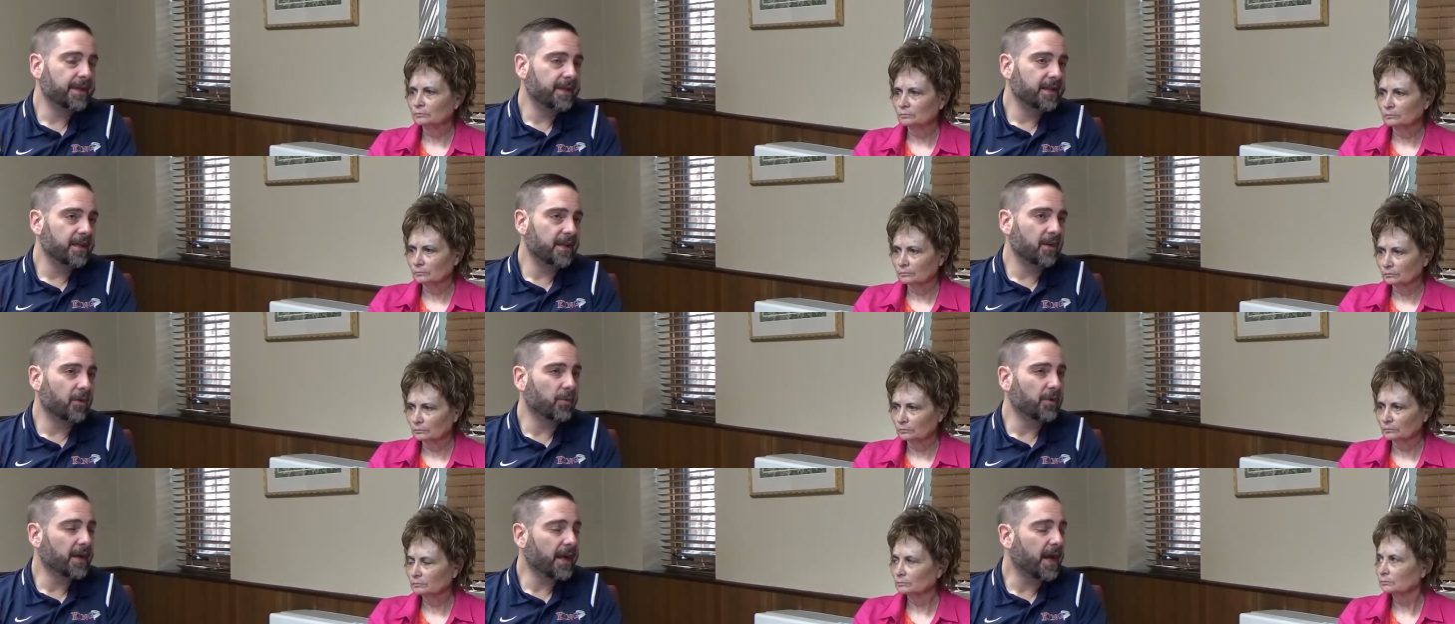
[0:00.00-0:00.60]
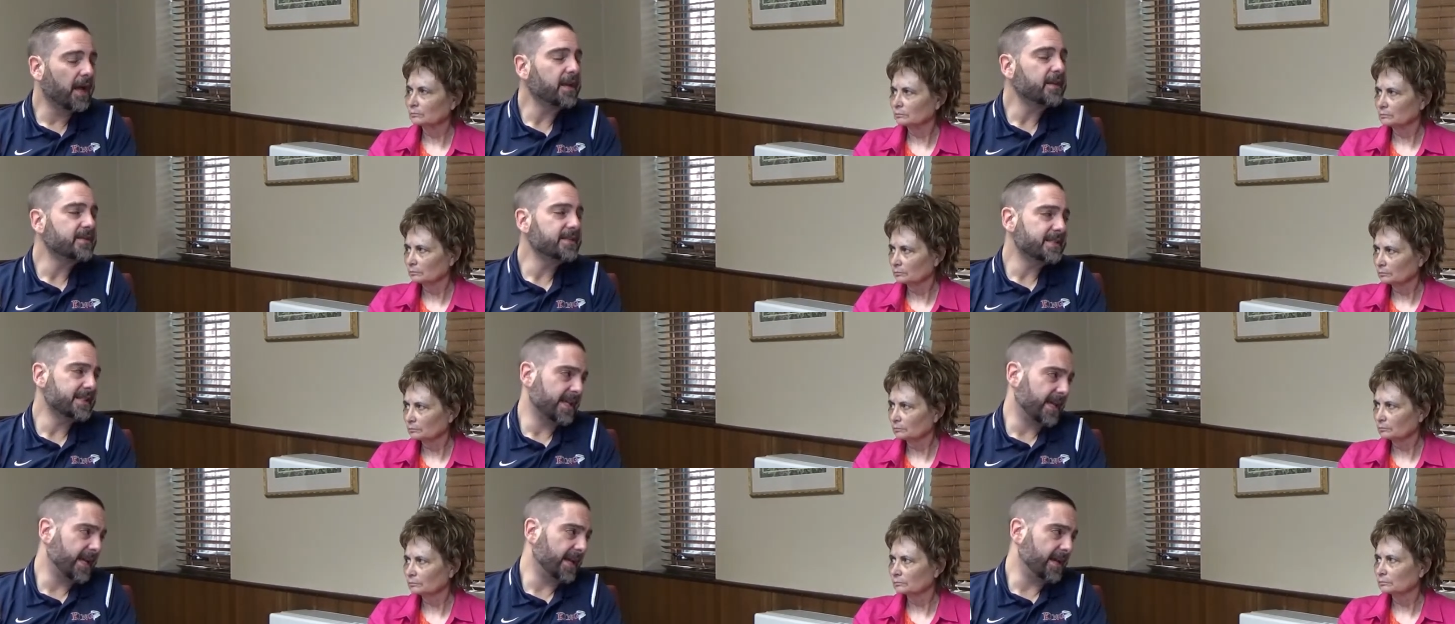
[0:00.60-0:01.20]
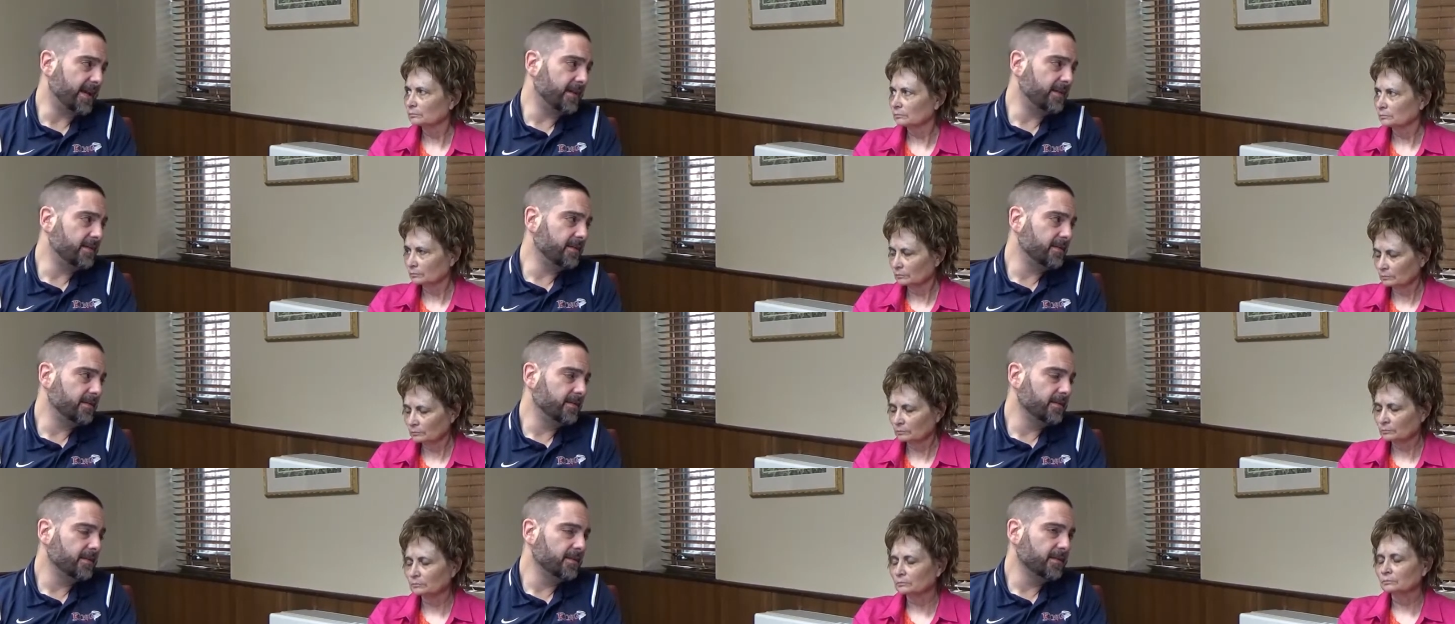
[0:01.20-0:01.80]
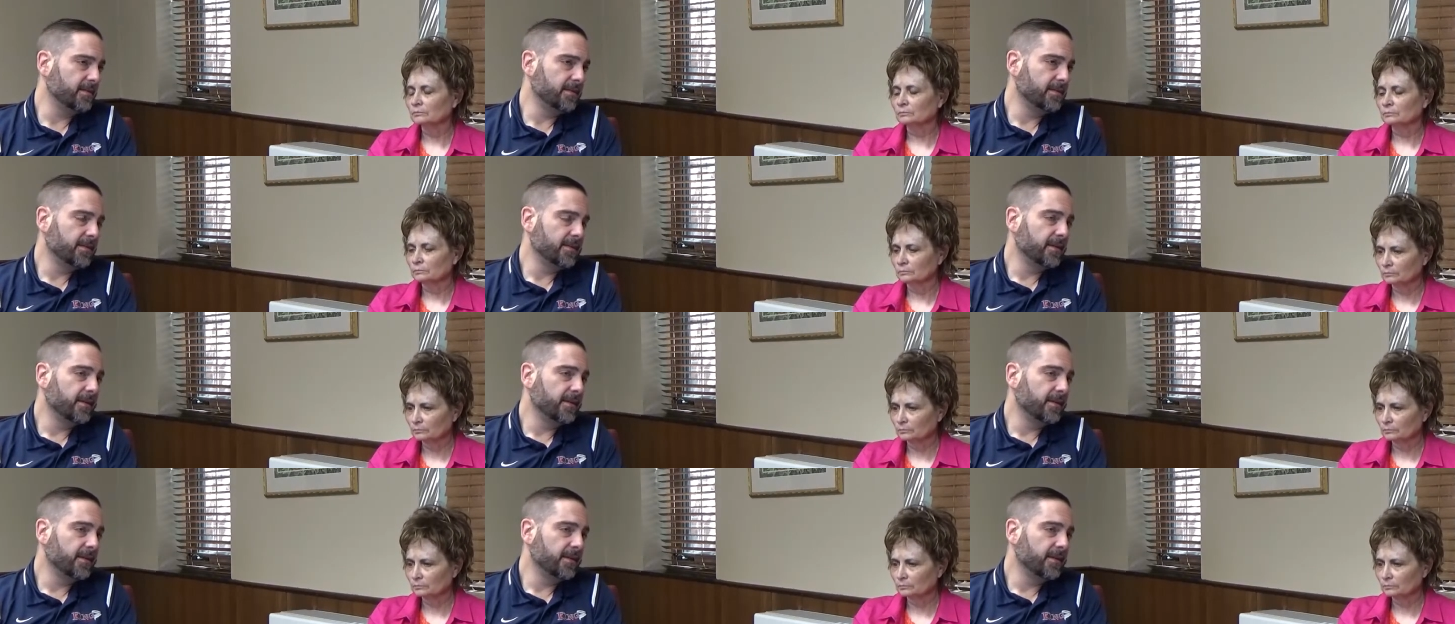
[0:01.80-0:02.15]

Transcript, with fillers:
Speaker 1: you know, we're kind of sad. Mm-hmm.